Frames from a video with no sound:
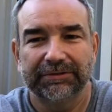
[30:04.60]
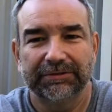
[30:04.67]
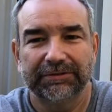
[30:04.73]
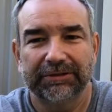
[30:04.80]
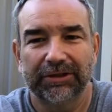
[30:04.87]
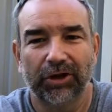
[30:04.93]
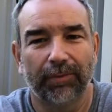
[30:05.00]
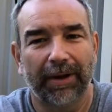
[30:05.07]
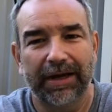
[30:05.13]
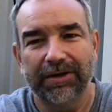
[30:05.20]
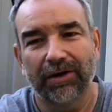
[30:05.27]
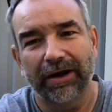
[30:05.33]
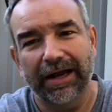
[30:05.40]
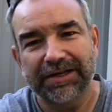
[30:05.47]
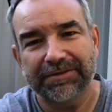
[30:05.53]
Nobody
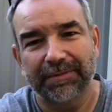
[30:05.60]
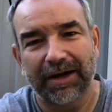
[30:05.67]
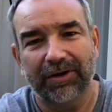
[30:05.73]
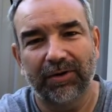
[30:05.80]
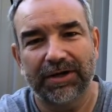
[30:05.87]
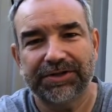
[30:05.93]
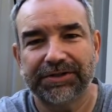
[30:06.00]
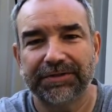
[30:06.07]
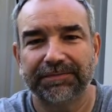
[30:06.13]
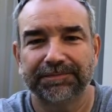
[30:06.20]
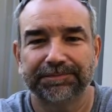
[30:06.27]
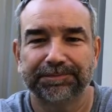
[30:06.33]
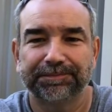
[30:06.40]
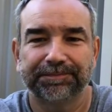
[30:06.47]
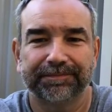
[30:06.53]
gonna answer my question?
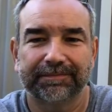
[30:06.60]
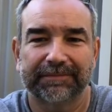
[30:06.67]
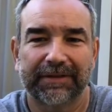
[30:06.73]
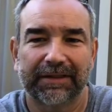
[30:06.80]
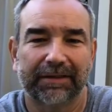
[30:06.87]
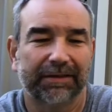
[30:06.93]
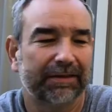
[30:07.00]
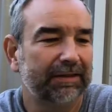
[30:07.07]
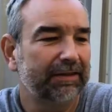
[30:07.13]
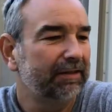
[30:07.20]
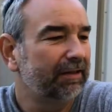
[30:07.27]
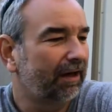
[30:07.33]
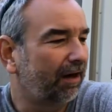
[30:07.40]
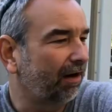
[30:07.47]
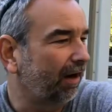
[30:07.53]

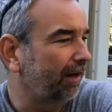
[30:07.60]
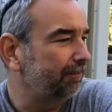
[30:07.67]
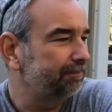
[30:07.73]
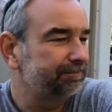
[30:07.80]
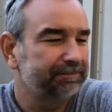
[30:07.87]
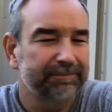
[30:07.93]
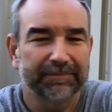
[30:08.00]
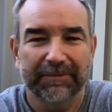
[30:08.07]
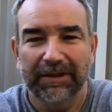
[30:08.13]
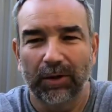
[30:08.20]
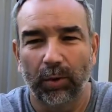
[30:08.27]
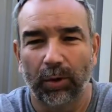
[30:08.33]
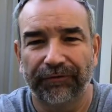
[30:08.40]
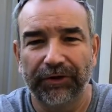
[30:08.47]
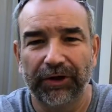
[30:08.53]
All right.
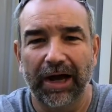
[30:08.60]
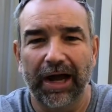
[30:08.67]
Well, if you